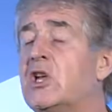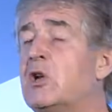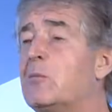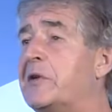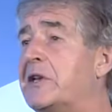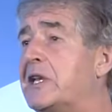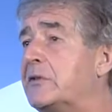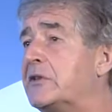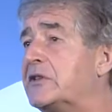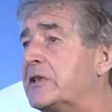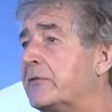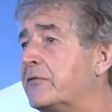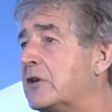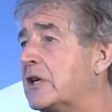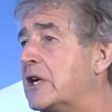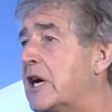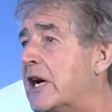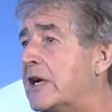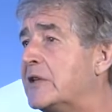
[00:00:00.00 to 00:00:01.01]
We know that
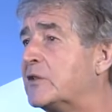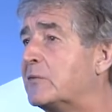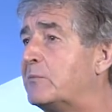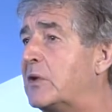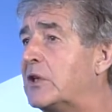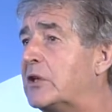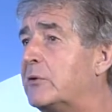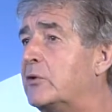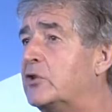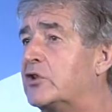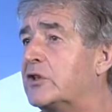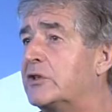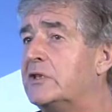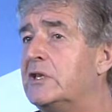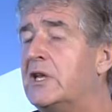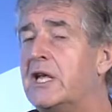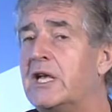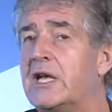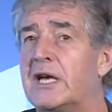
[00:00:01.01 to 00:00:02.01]
different kinds of
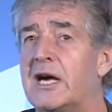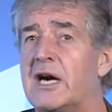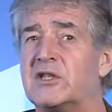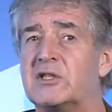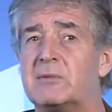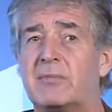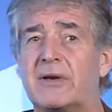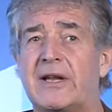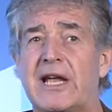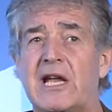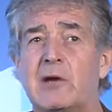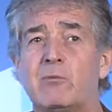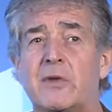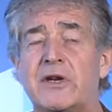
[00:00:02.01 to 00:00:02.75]
pollution are to blame.